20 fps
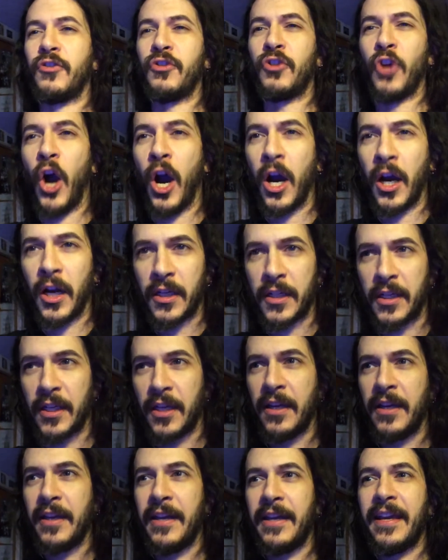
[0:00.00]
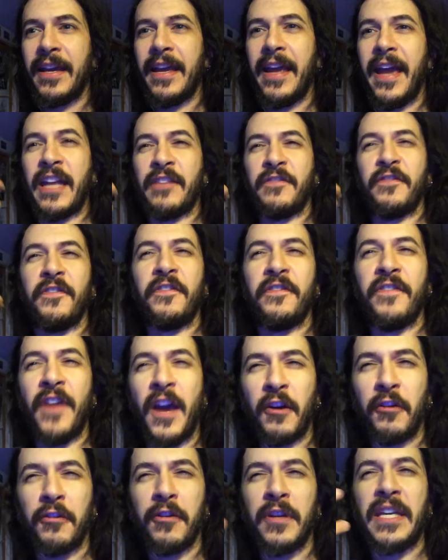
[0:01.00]
dark, and
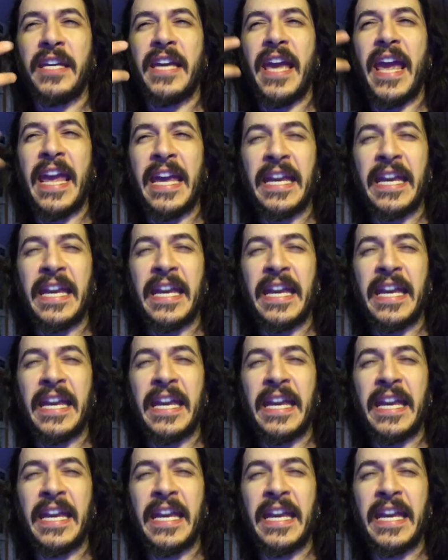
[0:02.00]
very